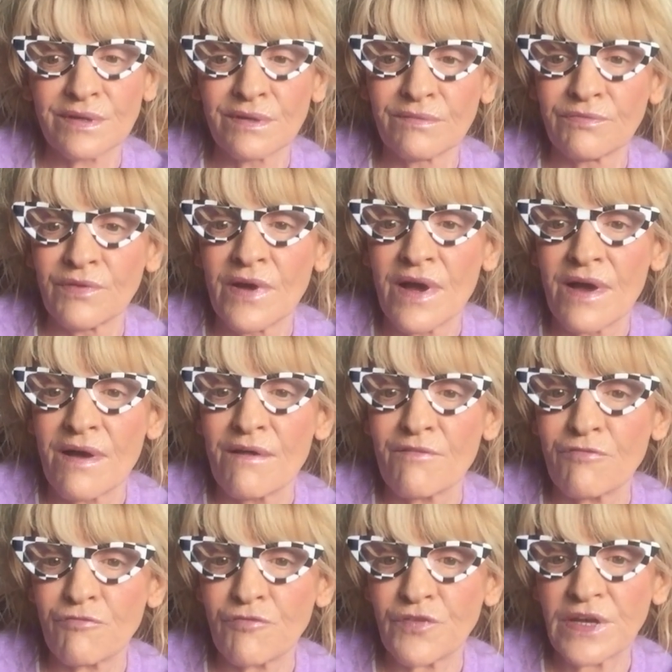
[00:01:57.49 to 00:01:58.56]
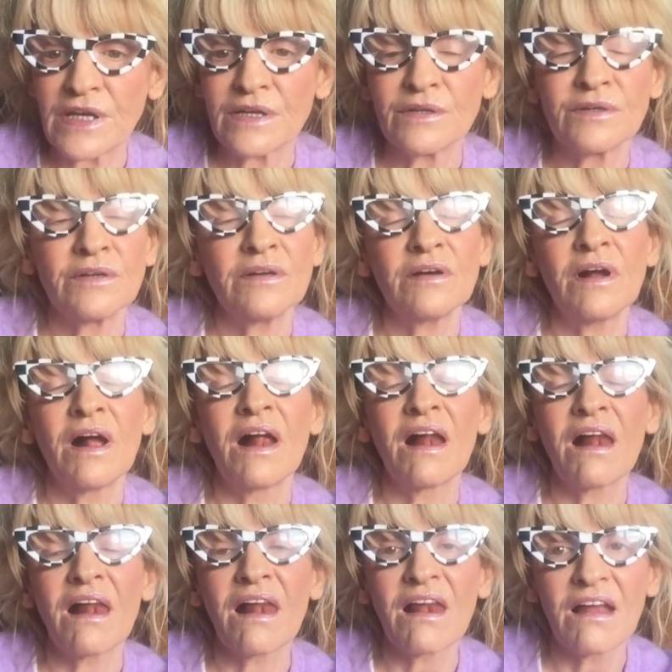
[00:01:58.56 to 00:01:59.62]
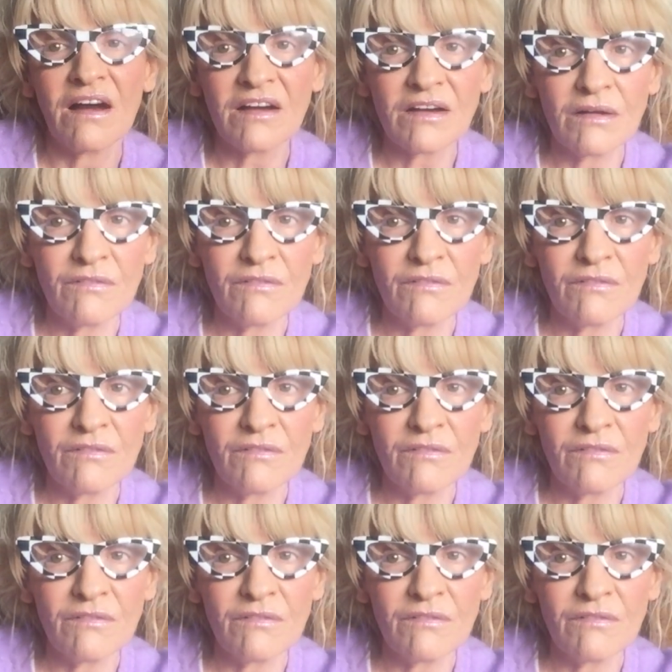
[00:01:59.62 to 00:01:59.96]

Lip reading: of fear, lack